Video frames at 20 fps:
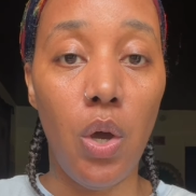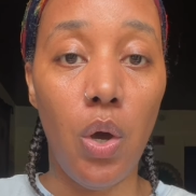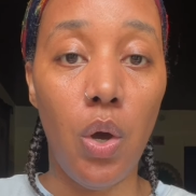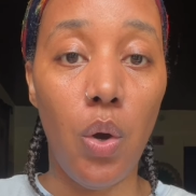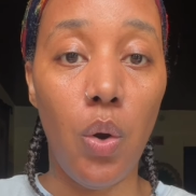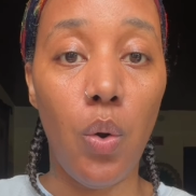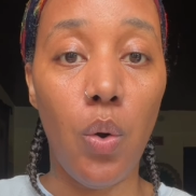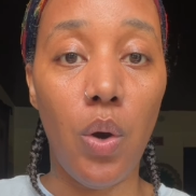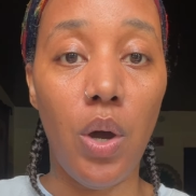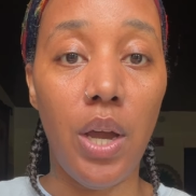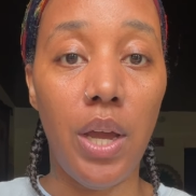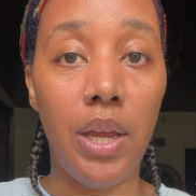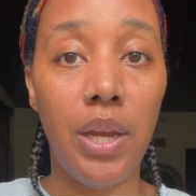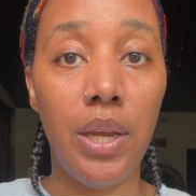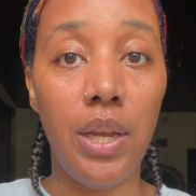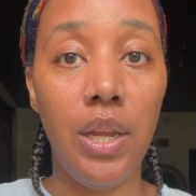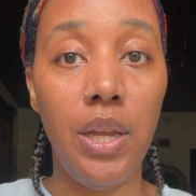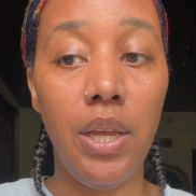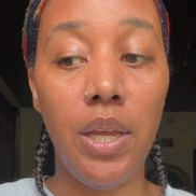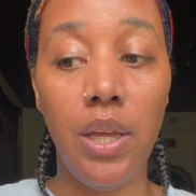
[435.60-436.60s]

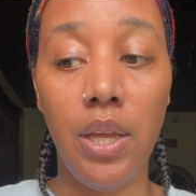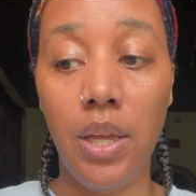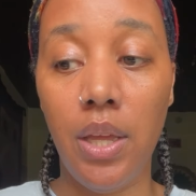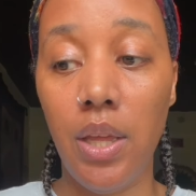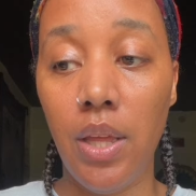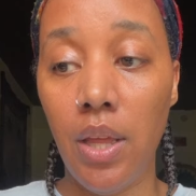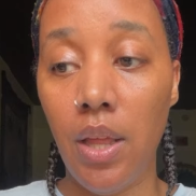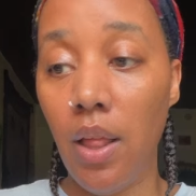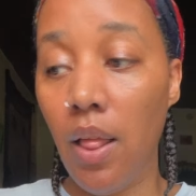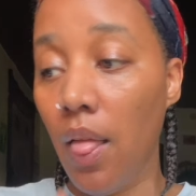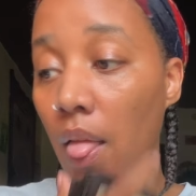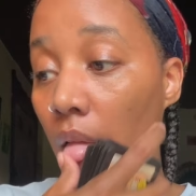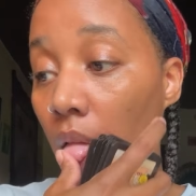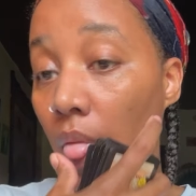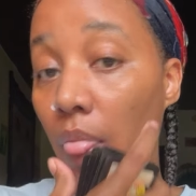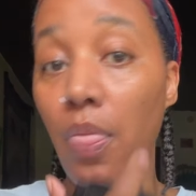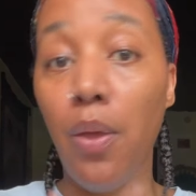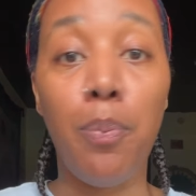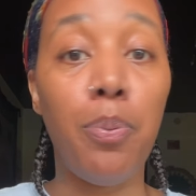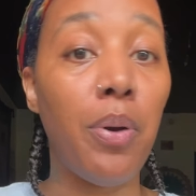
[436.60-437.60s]
on
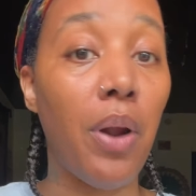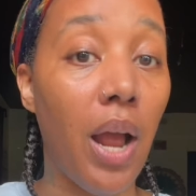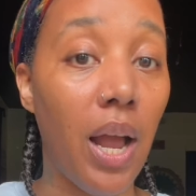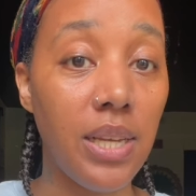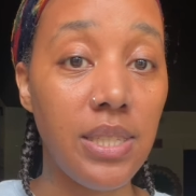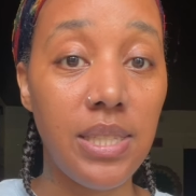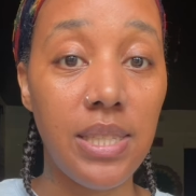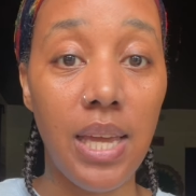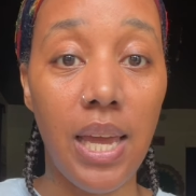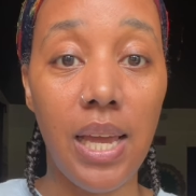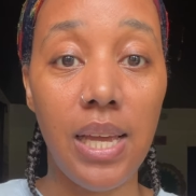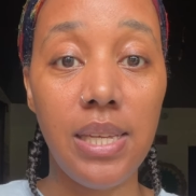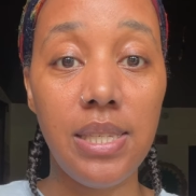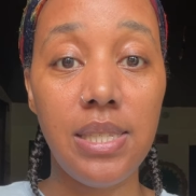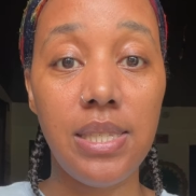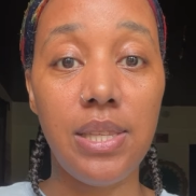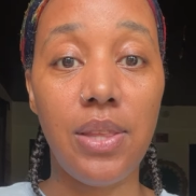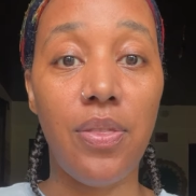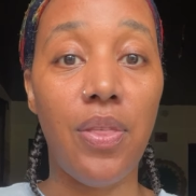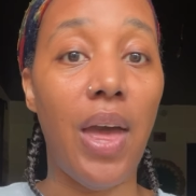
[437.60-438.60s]
the
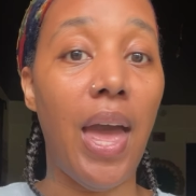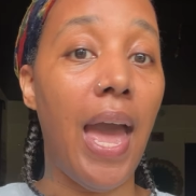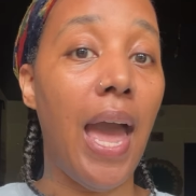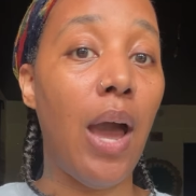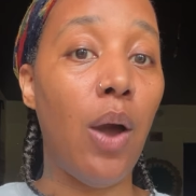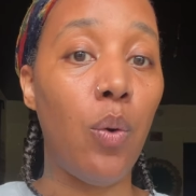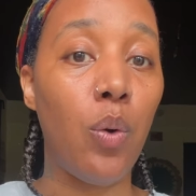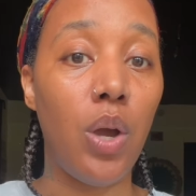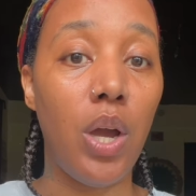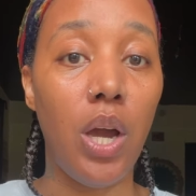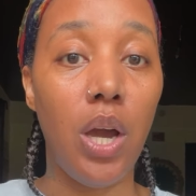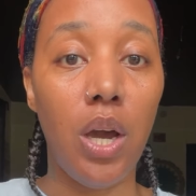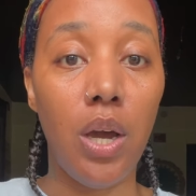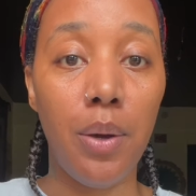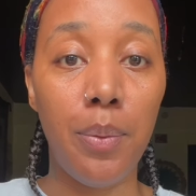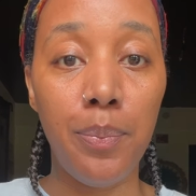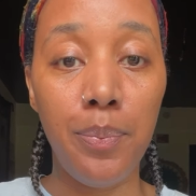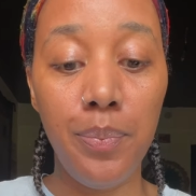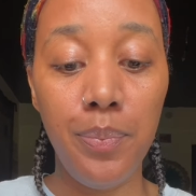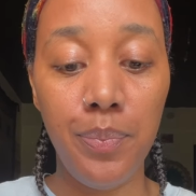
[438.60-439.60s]
process, the
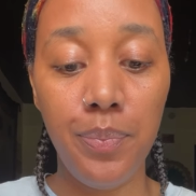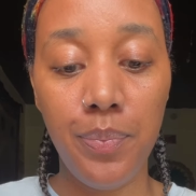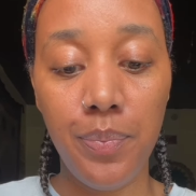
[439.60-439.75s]
outcome.